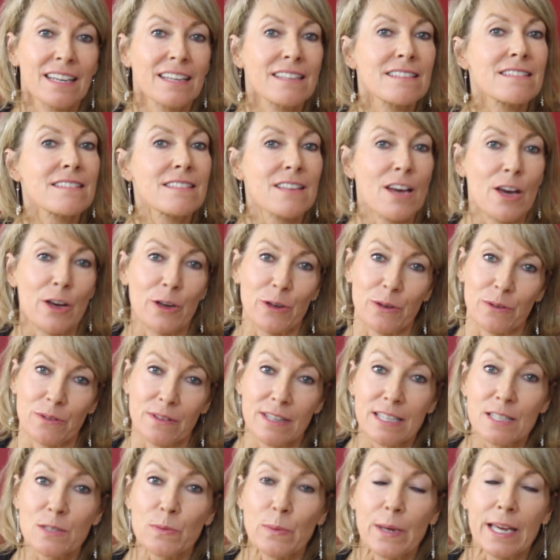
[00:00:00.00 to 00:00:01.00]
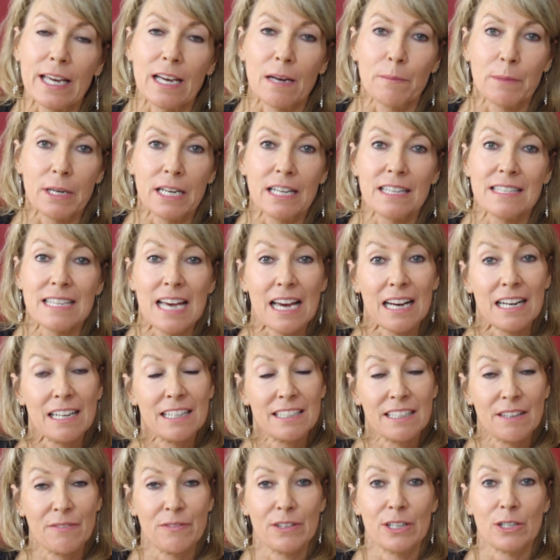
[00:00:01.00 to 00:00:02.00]
So this week I'm going to tackle
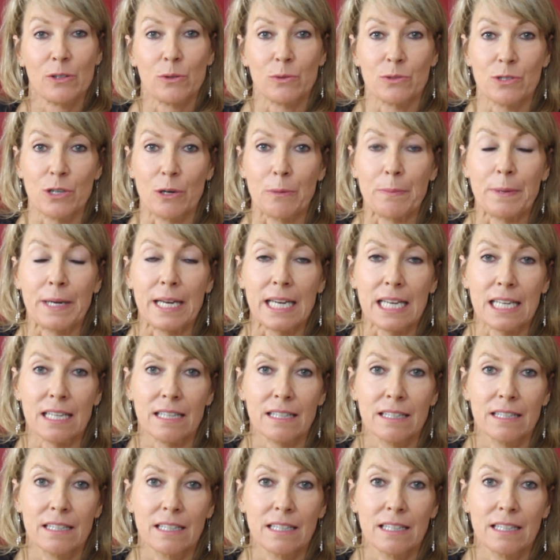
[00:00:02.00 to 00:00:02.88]
a difficult topic,